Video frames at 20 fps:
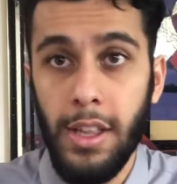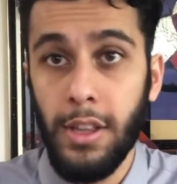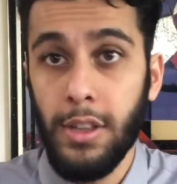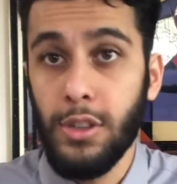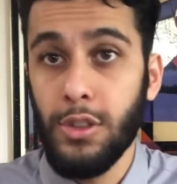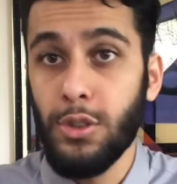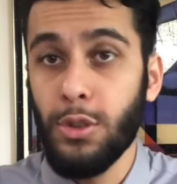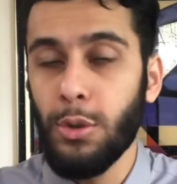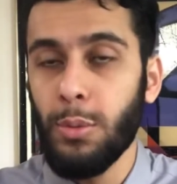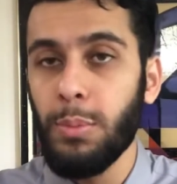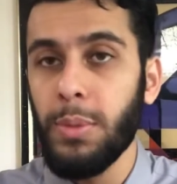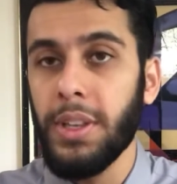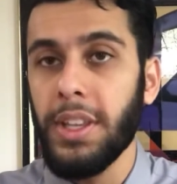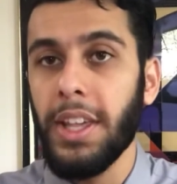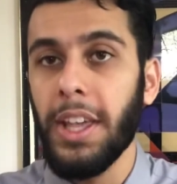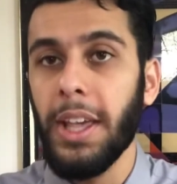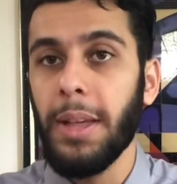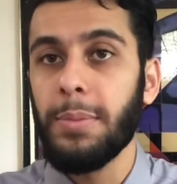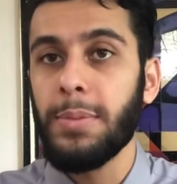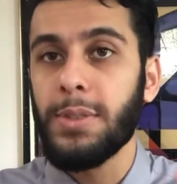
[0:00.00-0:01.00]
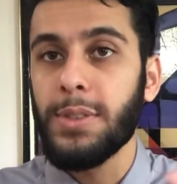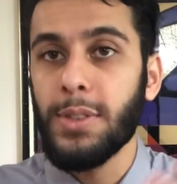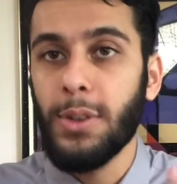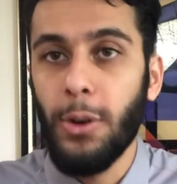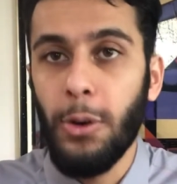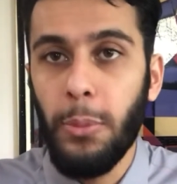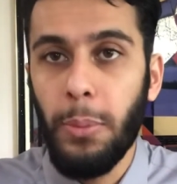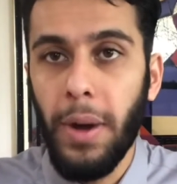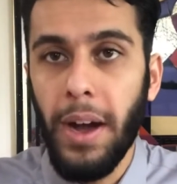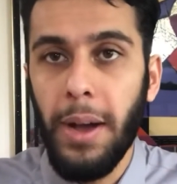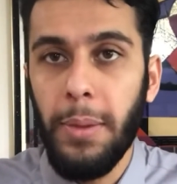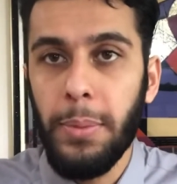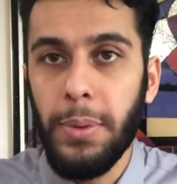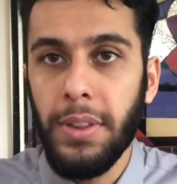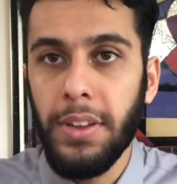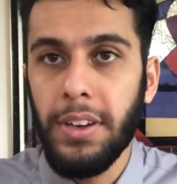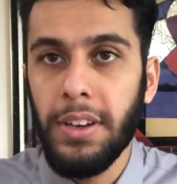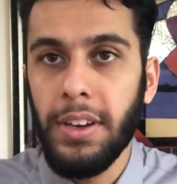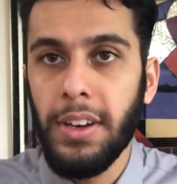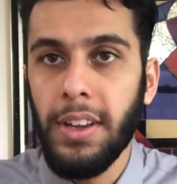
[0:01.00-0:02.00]
Zoom became so
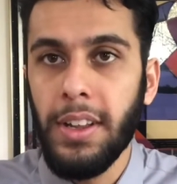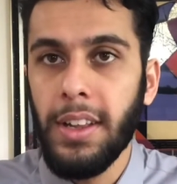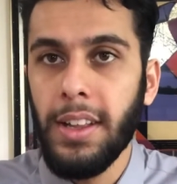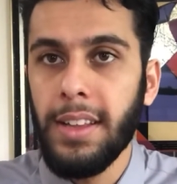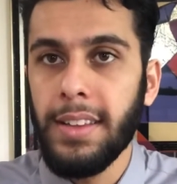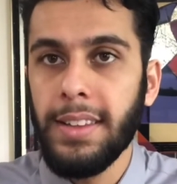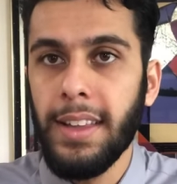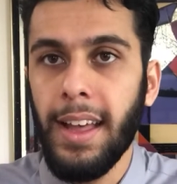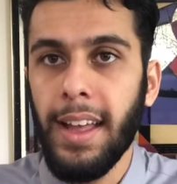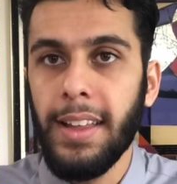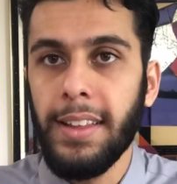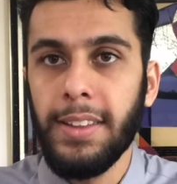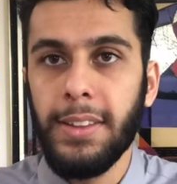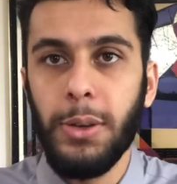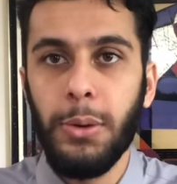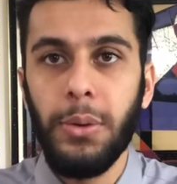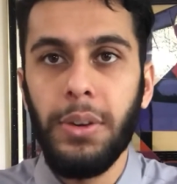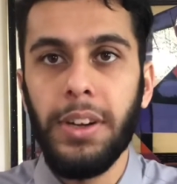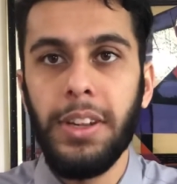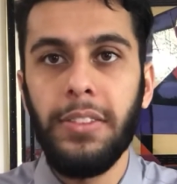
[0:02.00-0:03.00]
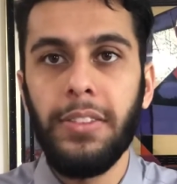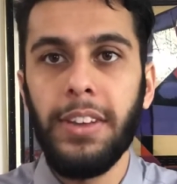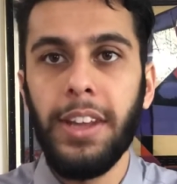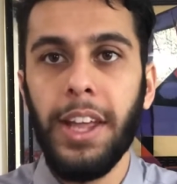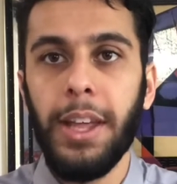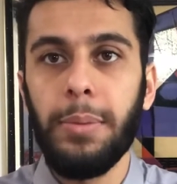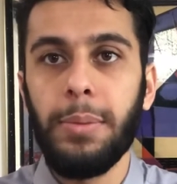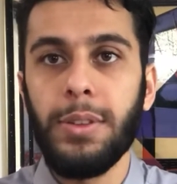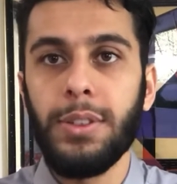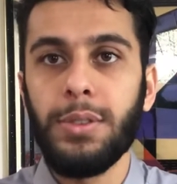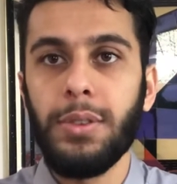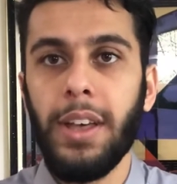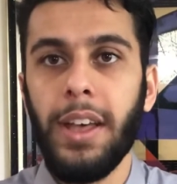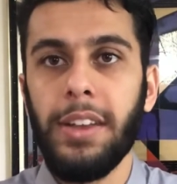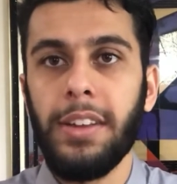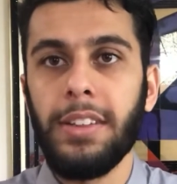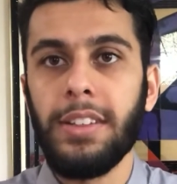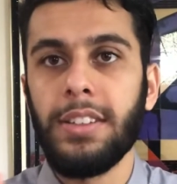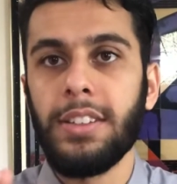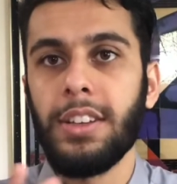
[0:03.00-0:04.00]
popular that they weren't even able to
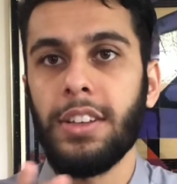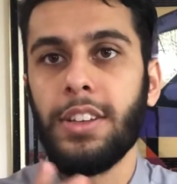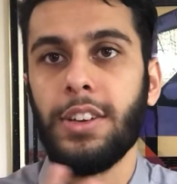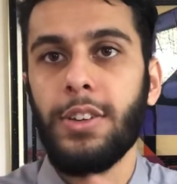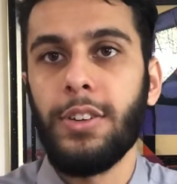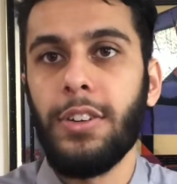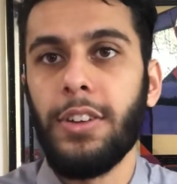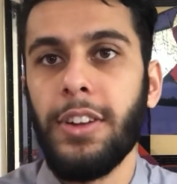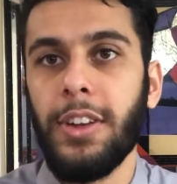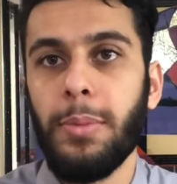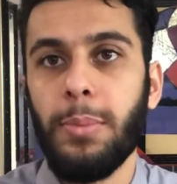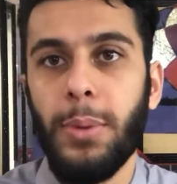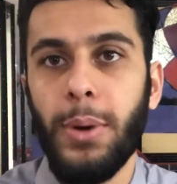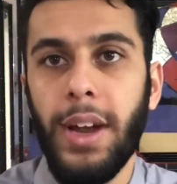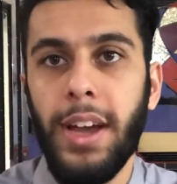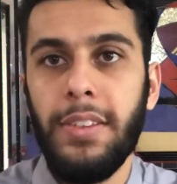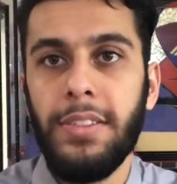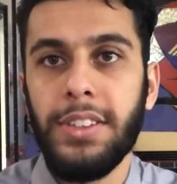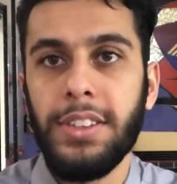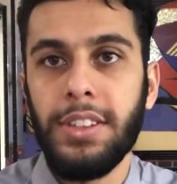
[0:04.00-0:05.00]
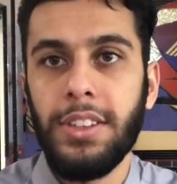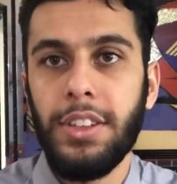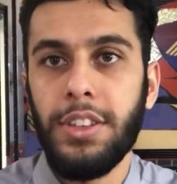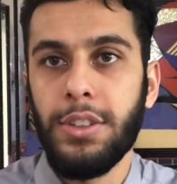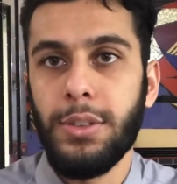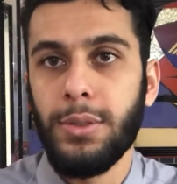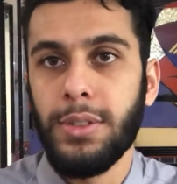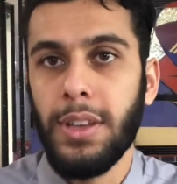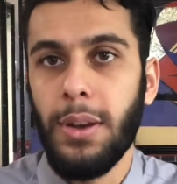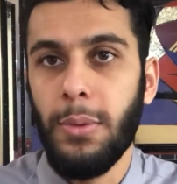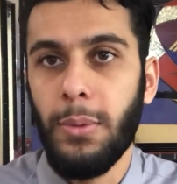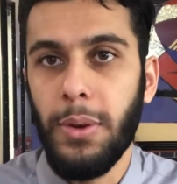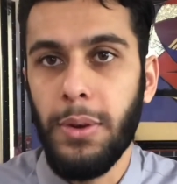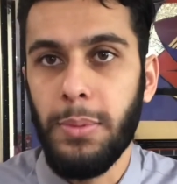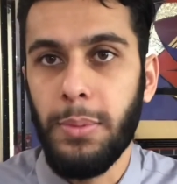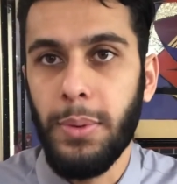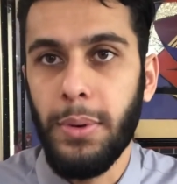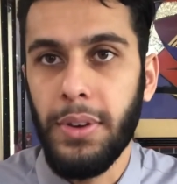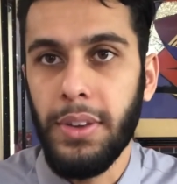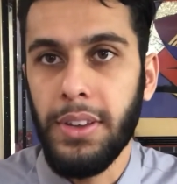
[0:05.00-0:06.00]
handle the security and privacy issues at one
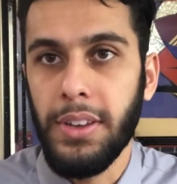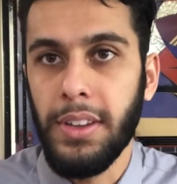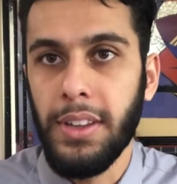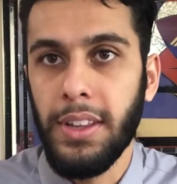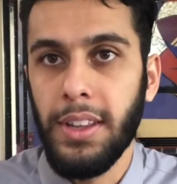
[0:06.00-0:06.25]
point.